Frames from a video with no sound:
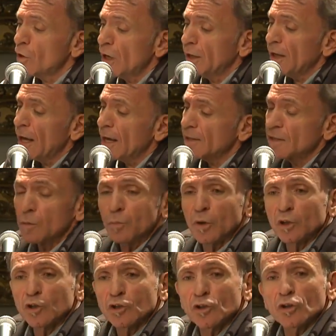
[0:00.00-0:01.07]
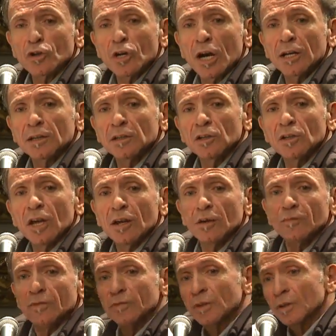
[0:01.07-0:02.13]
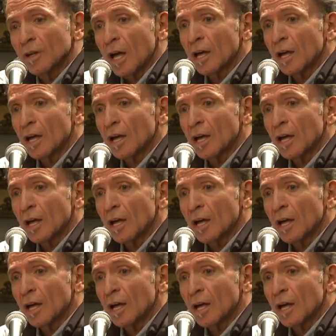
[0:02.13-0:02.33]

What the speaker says: and it has the picture and you have,